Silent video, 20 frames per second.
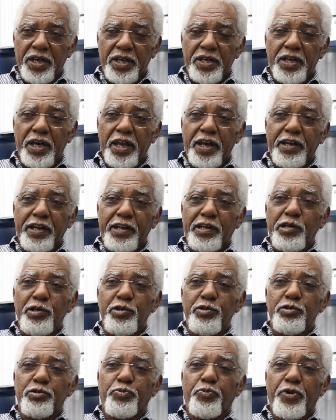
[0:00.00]
That
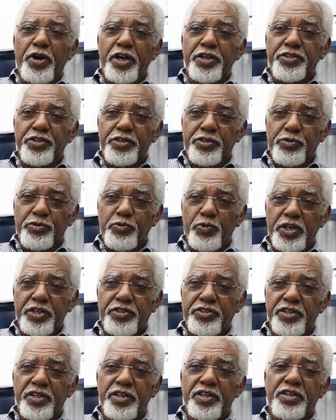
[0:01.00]
includes pressure
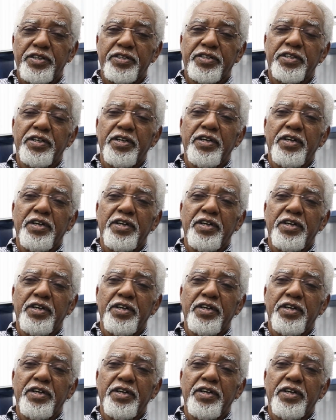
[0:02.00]
switches.